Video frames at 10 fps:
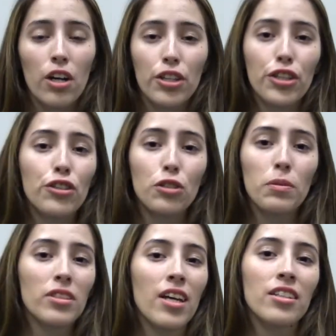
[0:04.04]
A huge
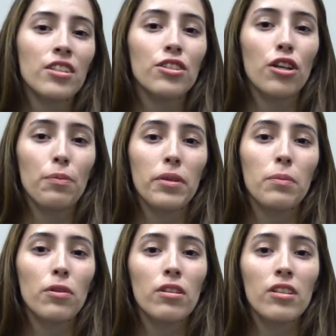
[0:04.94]
percentage of
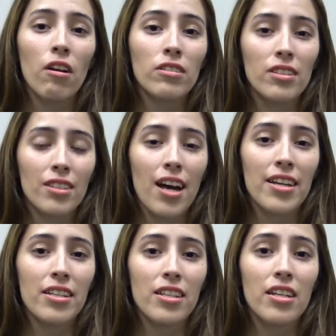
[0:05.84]
people in our
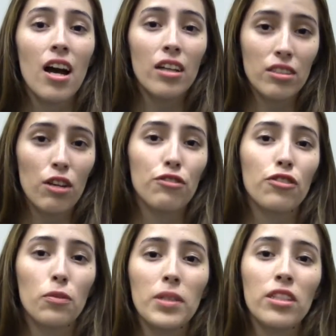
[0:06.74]
society suffer
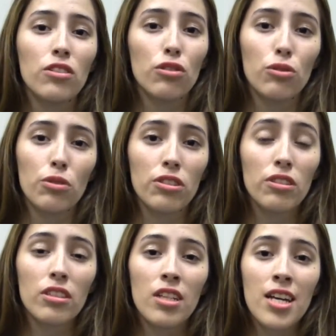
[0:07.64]
from eating
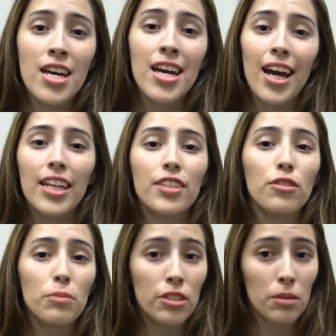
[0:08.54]
disorders. An
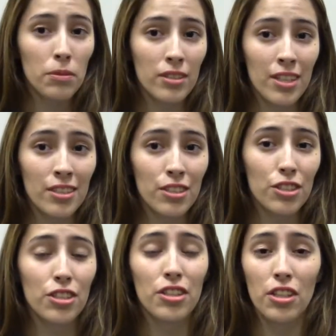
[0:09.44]
even bigger
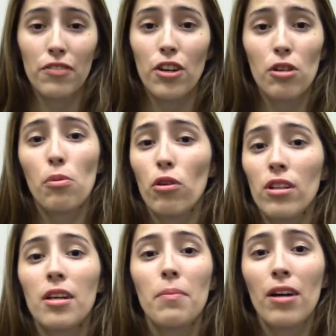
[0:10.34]
percentage think very
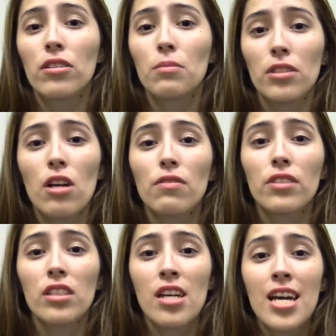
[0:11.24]
poorly about
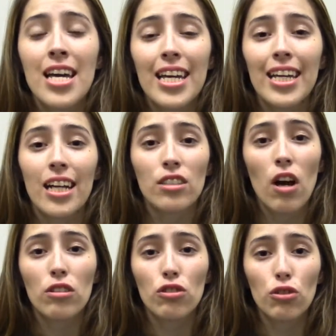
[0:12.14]
themselves. It has
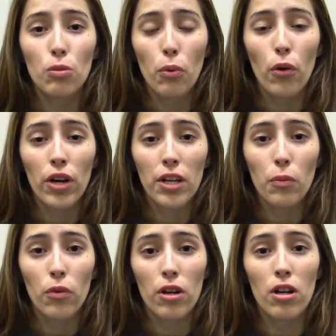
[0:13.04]
gotten to the point
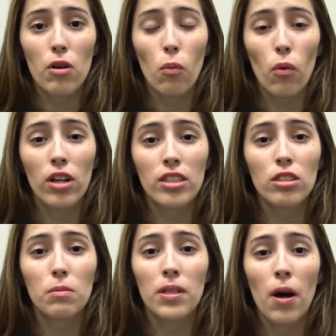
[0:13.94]
where wanting
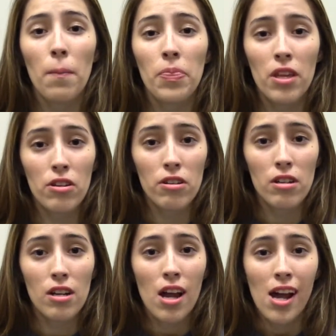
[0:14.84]
to become
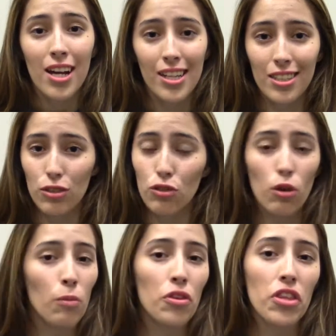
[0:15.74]
thinner is a
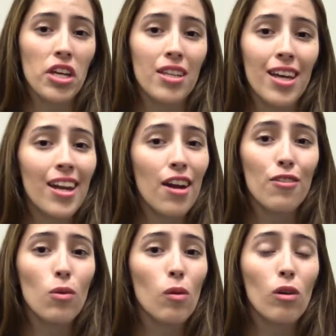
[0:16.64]
normal thing that
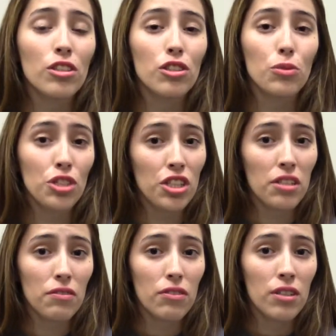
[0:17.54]
everyone wants to achieve.